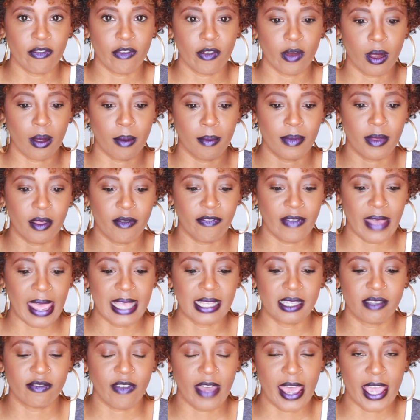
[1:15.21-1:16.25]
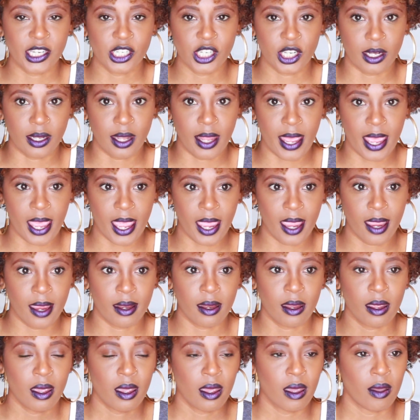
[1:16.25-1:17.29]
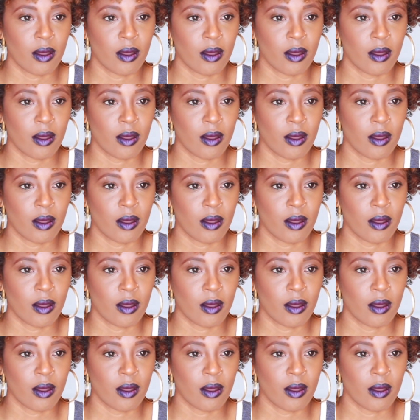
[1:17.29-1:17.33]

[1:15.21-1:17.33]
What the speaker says: from the fast fashion lane.